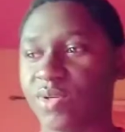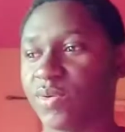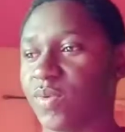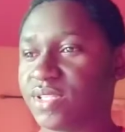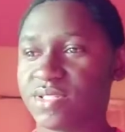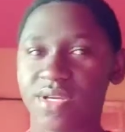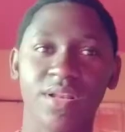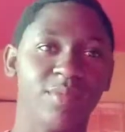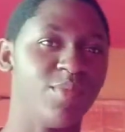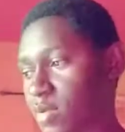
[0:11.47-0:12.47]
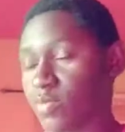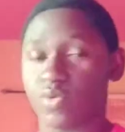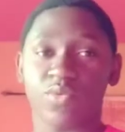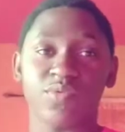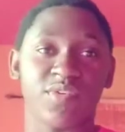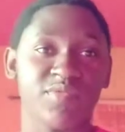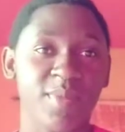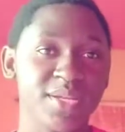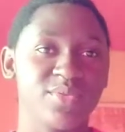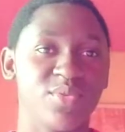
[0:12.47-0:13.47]
What is all about? I don't know if
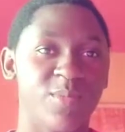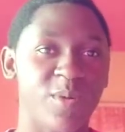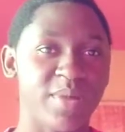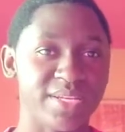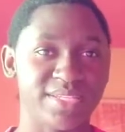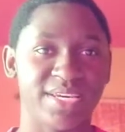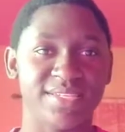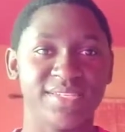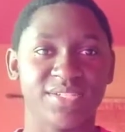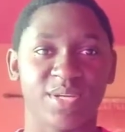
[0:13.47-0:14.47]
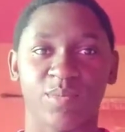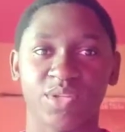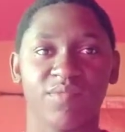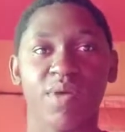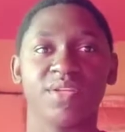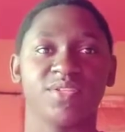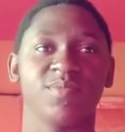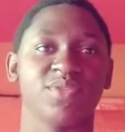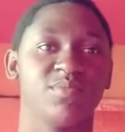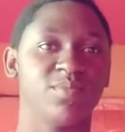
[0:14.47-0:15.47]
everybody know about monetization, but everybody's
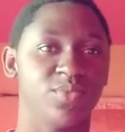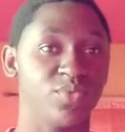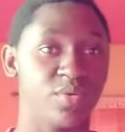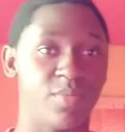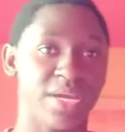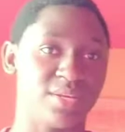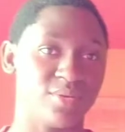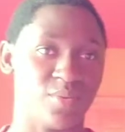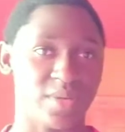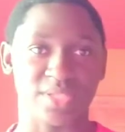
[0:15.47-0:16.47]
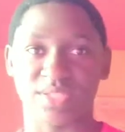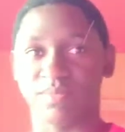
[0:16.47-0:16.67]
supposed to know by now what is